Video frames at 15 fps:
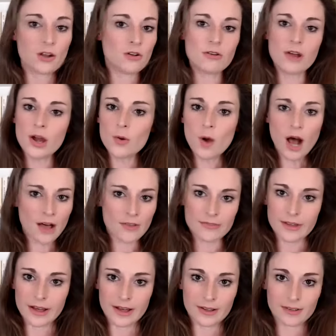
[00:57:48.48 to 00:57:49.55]
No
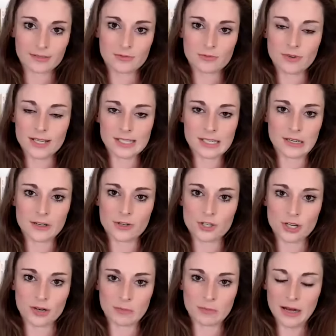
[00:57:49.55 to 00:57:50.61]
other
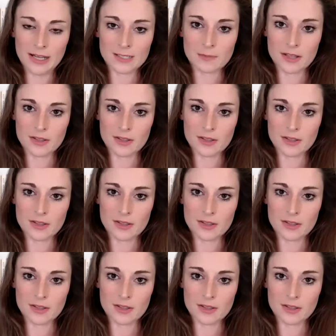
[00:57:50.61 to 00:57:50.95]
resolution passed